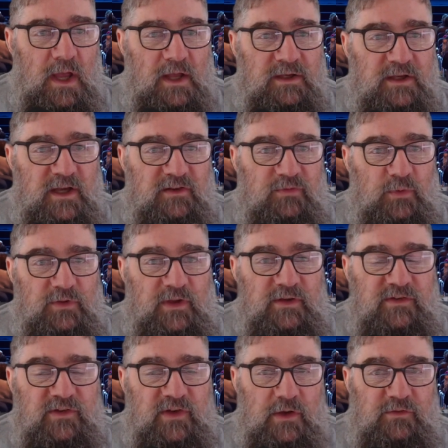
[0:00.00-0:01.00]
And yes, with
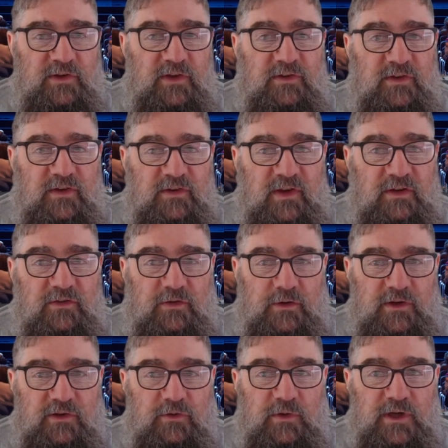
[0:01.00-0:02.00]
these services
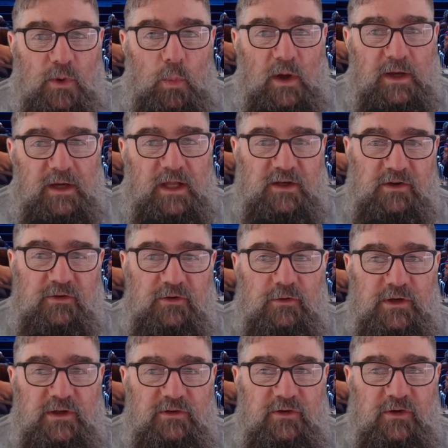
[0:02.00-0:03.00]
essentially doing a
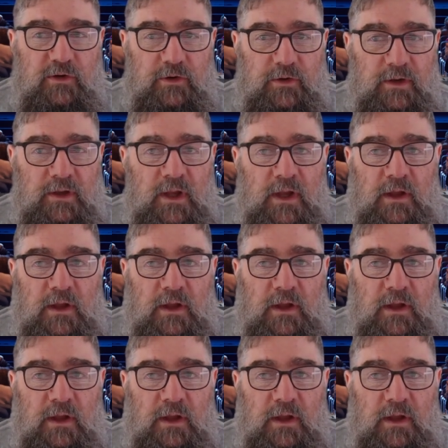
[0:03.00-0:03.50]
180-degree turn,